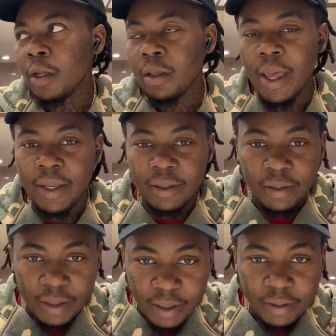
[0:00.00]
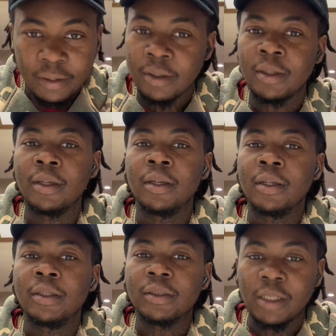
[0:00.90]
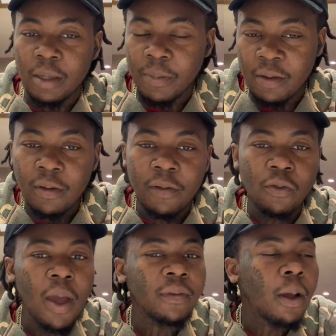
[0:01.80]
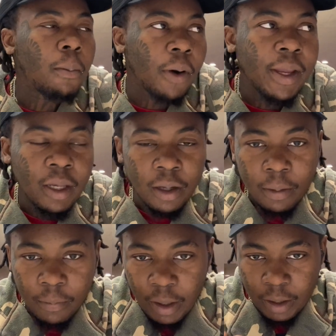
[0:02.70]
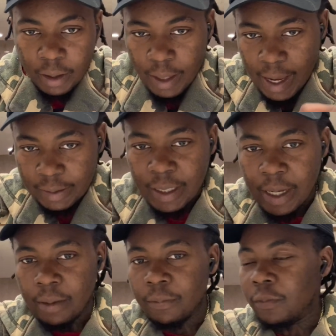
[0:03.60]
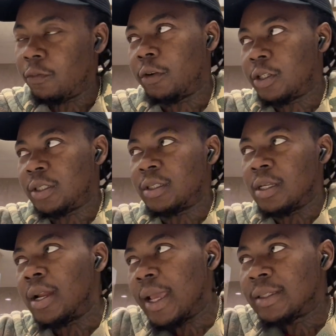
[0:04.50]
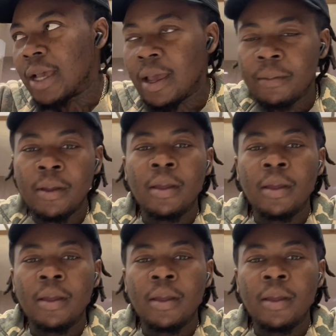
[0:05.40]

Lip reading: Like, get sleep, even if you have to break it up in the daytime versus the nighttime.